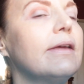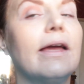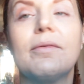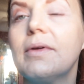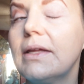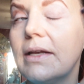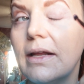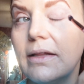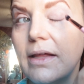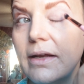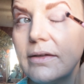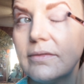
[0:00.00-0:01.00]
Yeah, really not a
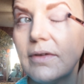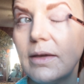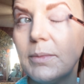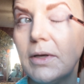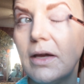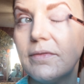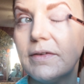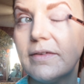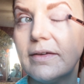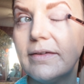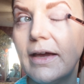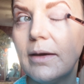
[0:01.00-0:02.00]
lot coming off as
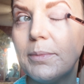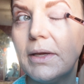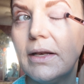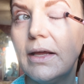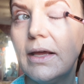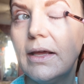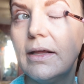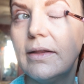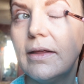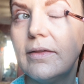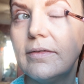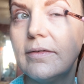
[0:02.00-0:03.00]
I tap it.
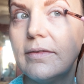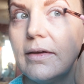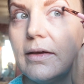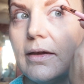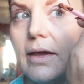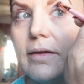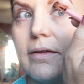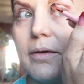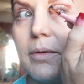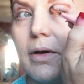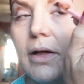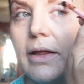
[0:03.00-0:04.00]
Now this is, as I
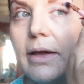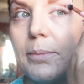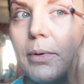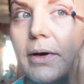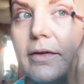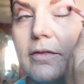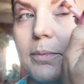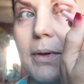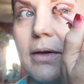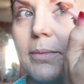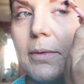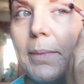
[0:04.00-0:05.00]
recall, a pressed
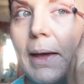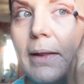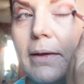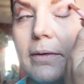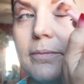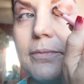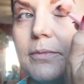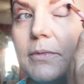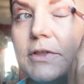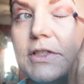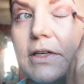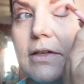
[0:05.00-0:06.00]
pigment palette,
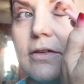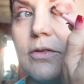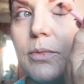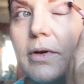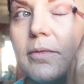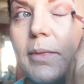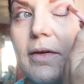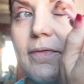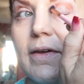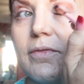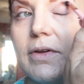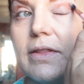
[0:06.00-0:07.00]
which is one of my
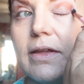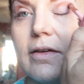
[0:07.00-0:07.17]
favorite